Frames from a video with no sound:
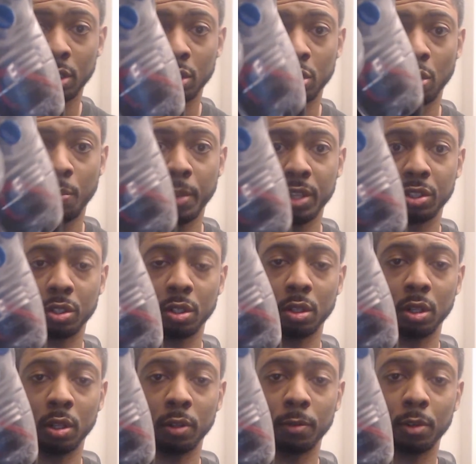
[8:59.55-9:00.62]
so it makes
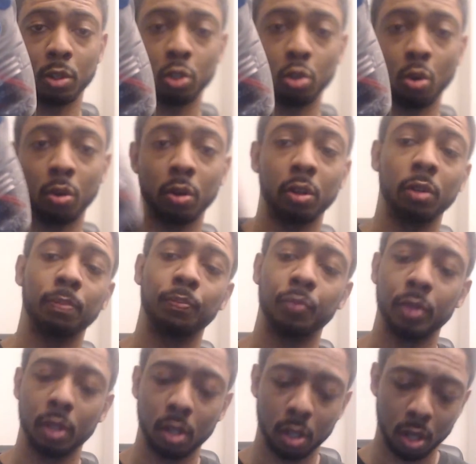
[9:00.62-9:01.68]
the controller
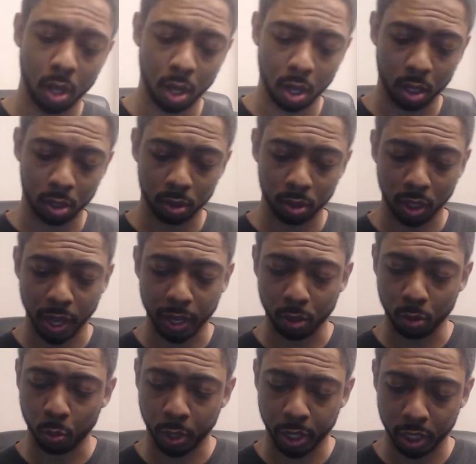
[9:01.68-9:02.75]

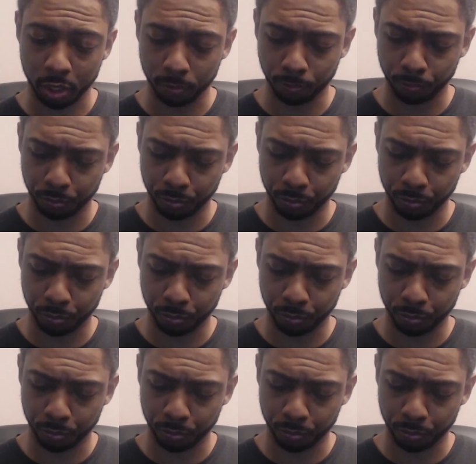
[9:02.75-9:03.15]
lighter weight.